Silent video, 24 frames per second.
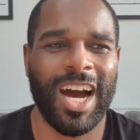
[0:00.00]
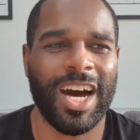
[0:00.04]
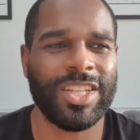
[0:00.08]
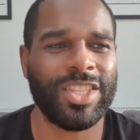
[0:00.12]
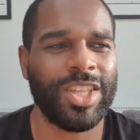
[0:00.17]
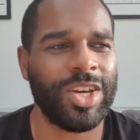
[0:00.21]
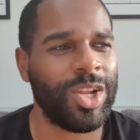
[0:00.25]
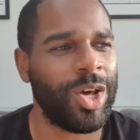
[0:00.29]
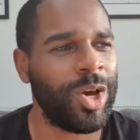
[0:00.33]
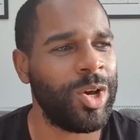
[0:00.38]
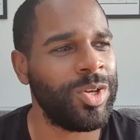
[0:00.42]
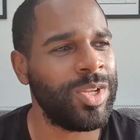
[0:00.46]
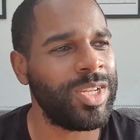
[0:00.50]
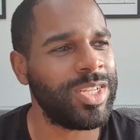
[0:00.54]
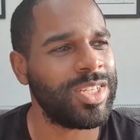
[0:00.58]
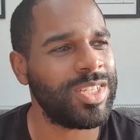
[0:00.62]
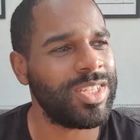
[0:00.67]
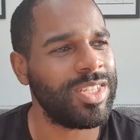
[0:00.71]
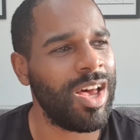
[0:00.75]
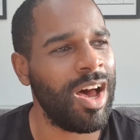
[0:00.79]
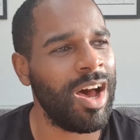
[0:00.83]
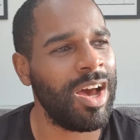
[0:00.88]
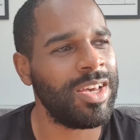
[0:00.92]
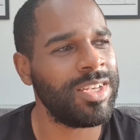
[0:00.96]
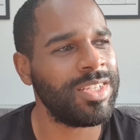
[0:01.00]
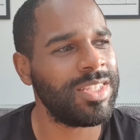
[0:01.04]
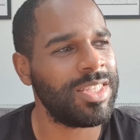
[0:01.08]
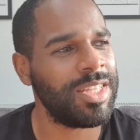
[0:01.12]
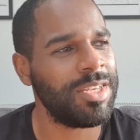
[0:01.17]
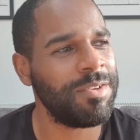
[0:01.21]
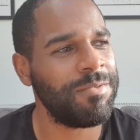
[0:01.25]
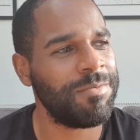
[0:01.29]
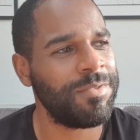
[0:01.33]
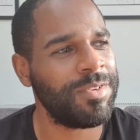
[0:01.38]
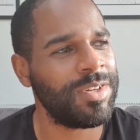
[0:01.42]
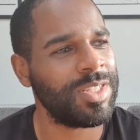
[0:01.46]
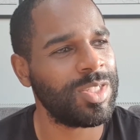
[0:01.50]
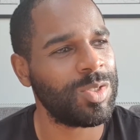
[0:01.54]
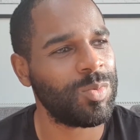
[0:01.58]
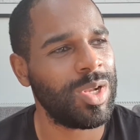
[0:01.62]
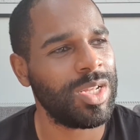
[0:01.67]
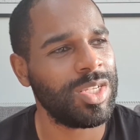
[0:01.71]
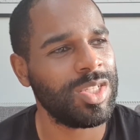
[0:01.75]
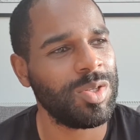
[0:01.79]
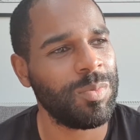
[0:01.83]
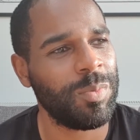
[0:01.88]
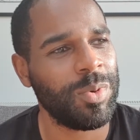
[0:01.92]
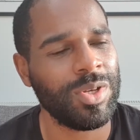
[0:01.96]
I don't know, the size difference. Well,
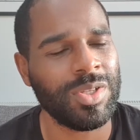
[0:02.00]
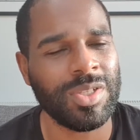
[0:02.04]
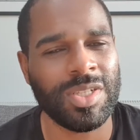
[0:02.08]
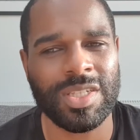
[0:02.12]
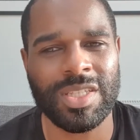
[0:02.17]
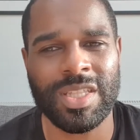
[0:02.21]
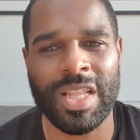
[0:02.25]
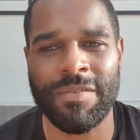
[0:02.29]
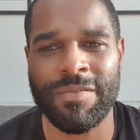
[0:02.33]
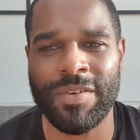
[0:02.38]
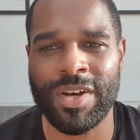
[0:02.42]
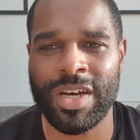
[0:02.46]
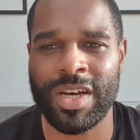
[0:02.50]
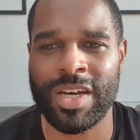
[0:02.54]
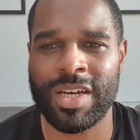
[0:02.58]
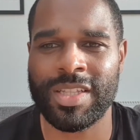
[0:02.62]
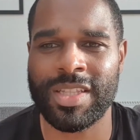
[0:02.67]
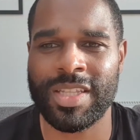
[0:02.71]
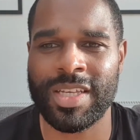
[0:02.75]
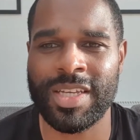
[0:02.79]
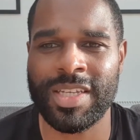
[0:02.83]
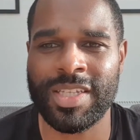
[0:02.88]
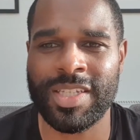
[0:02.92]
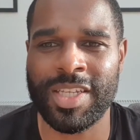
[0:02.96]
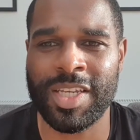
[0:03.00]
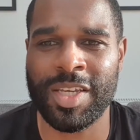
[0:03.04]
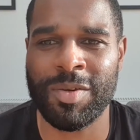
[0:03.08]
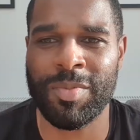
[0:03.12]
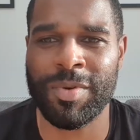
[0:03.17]
I suppose it's never hurt DC